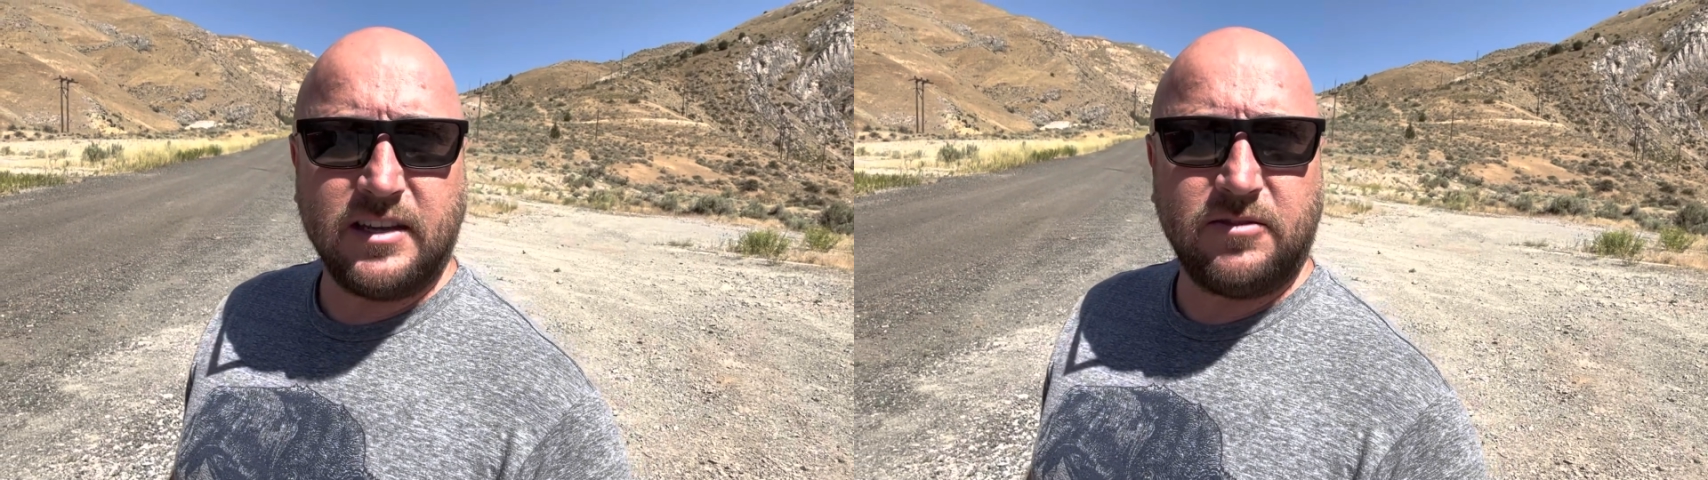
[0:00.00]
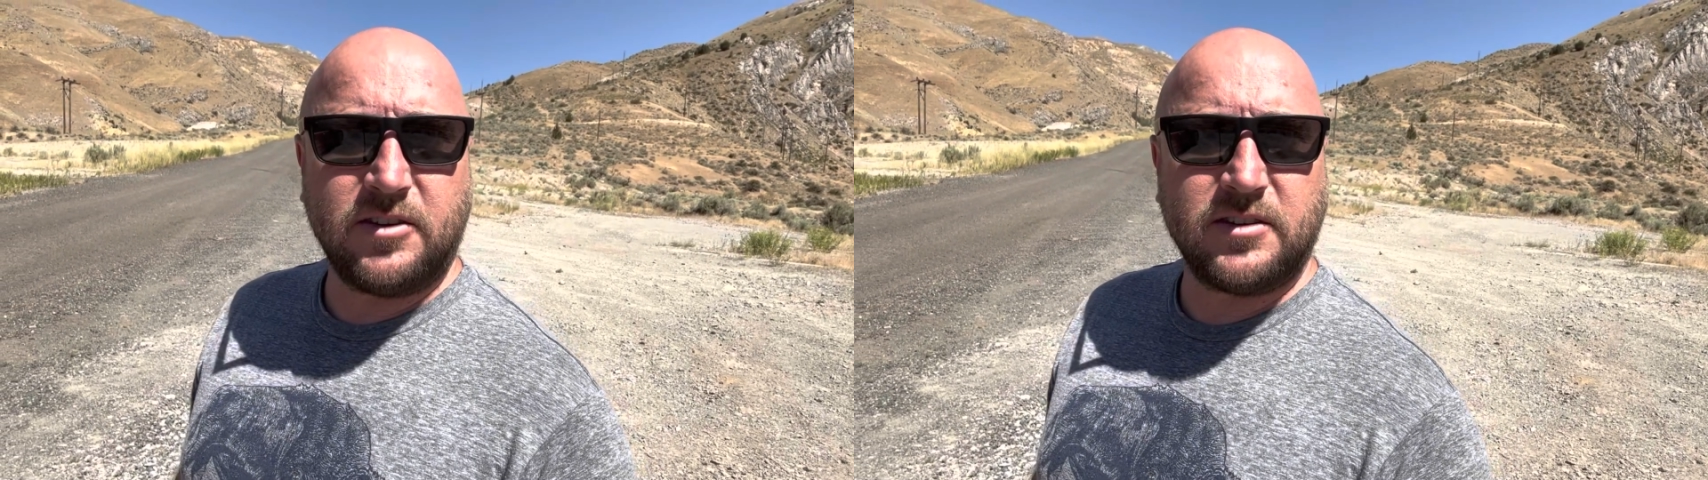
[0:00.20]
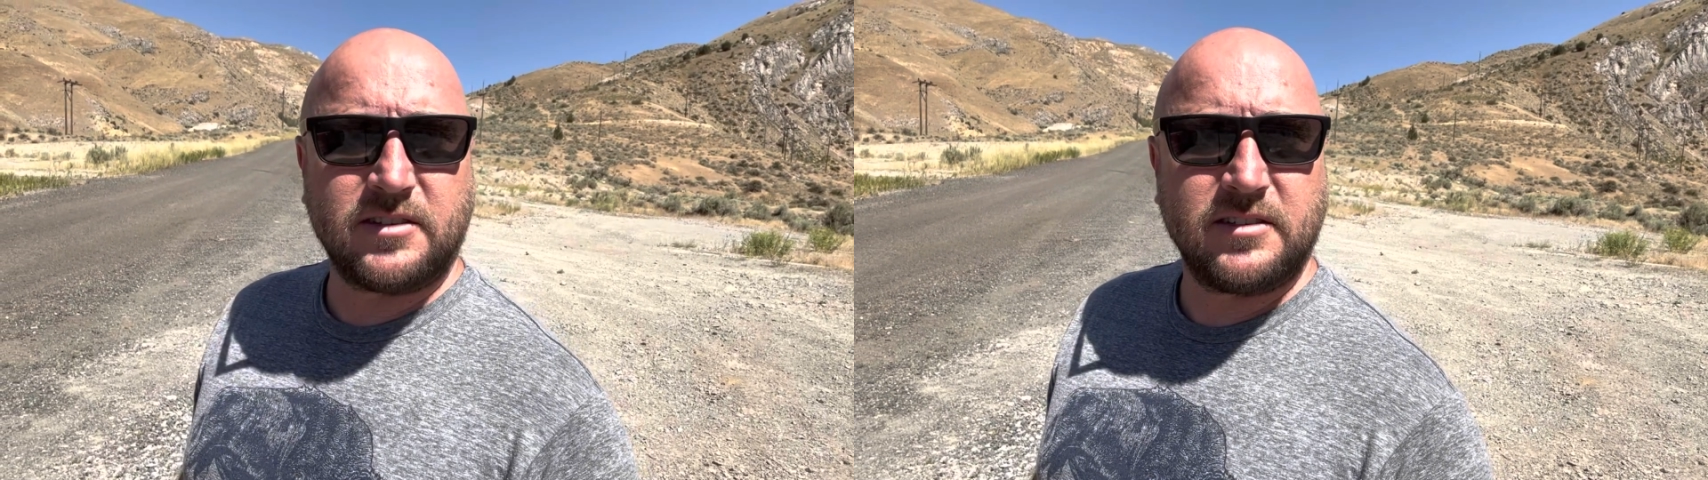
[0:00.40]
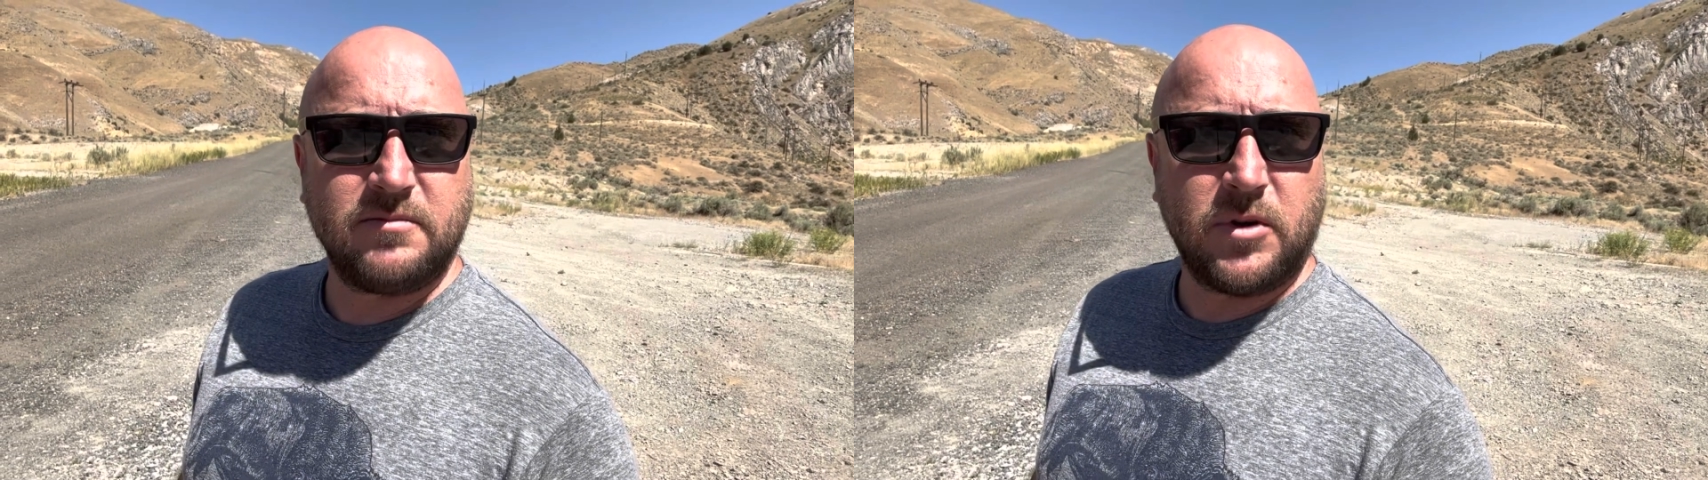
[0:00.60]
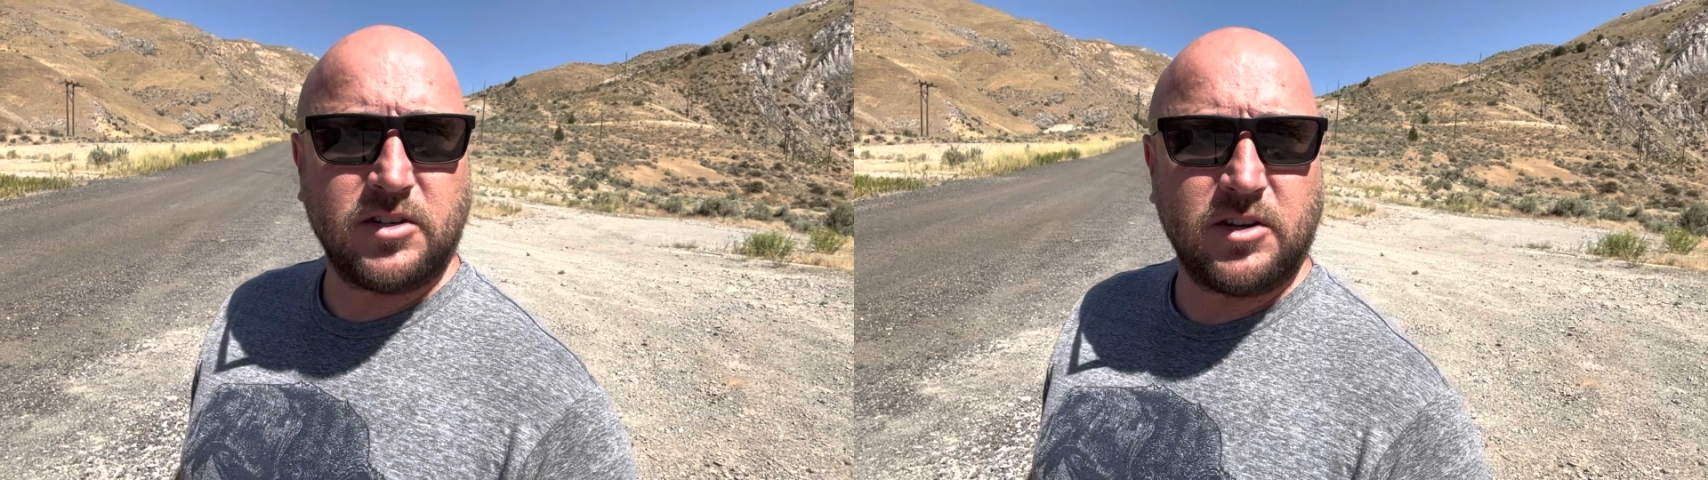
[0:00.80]
if there's
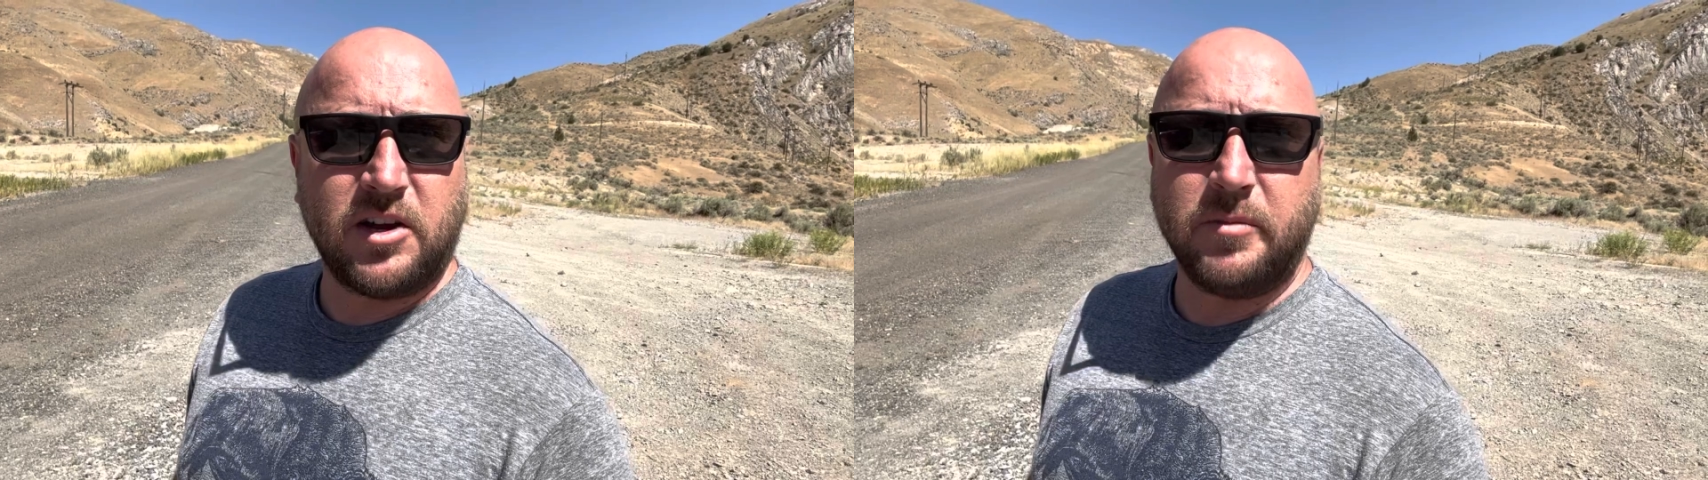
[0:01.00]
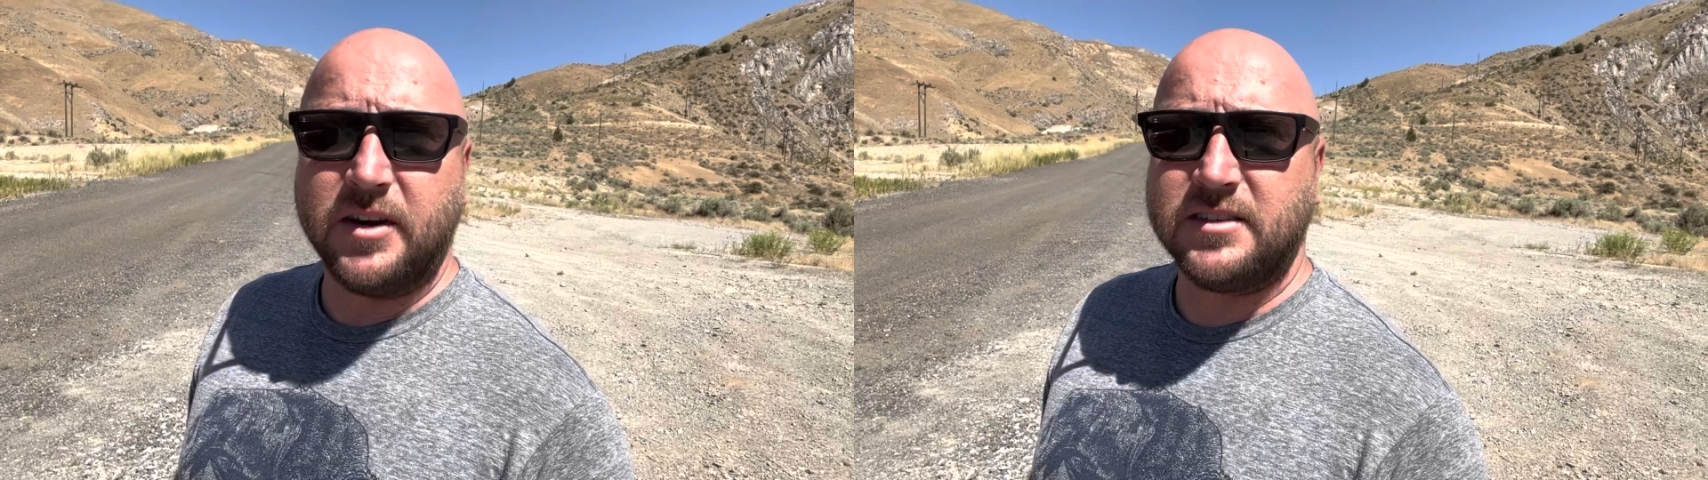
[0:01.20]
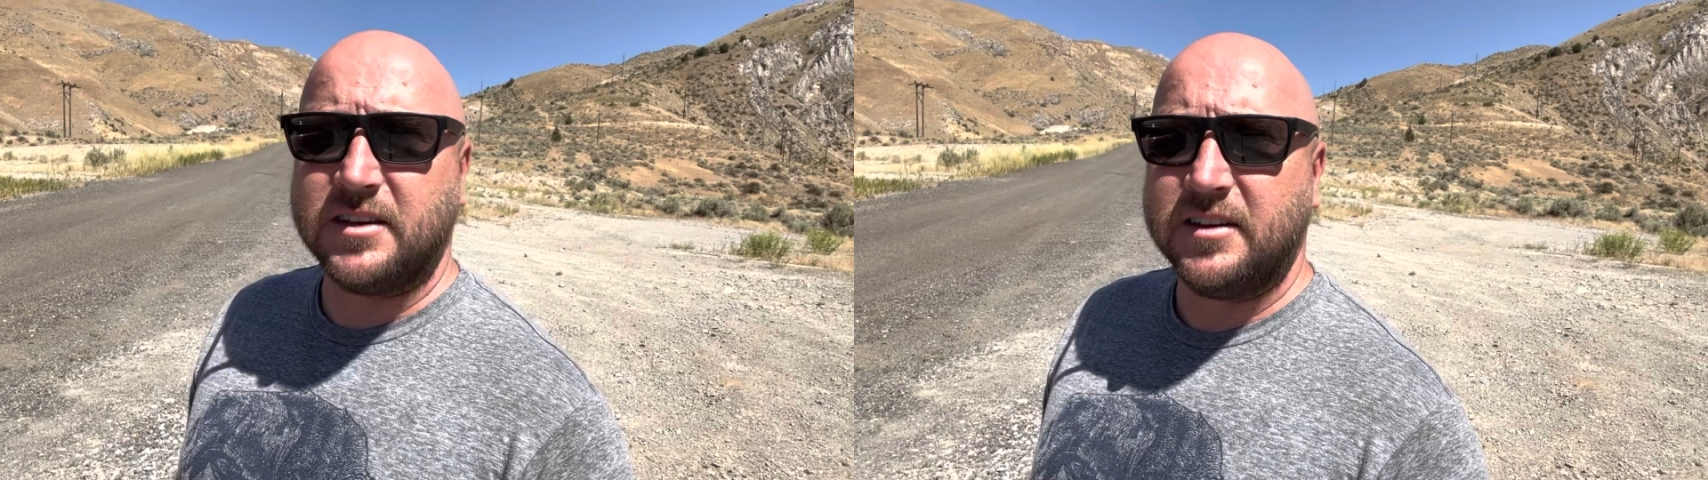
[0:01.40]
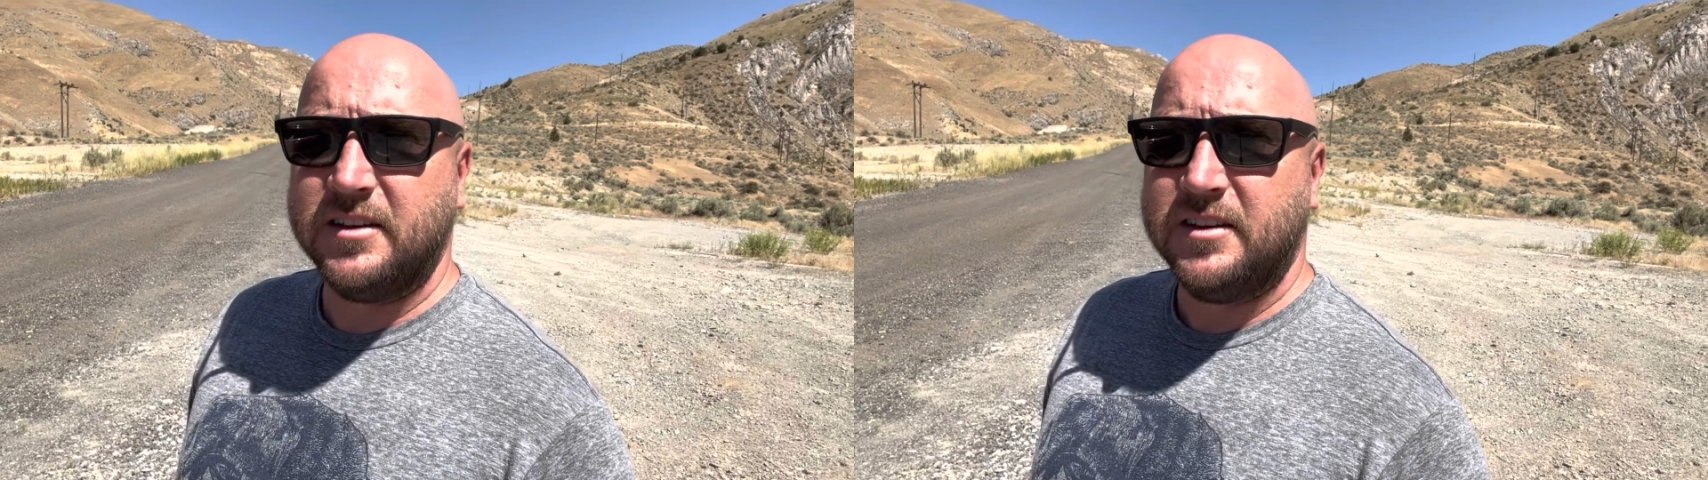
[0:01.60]
much at all, but it's a